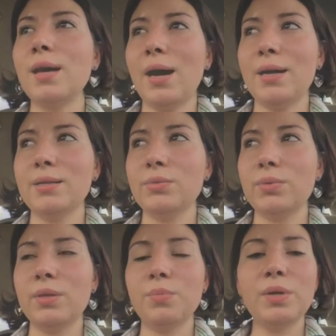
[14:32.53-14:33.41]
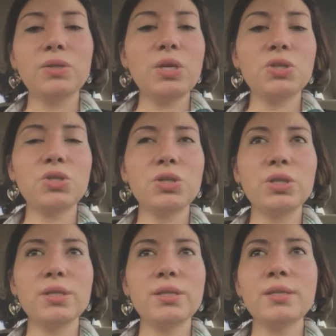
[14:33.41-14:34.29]
guys with the big
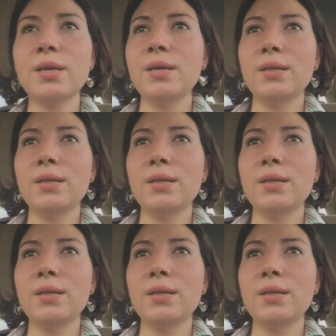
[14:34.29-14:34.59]
gestures,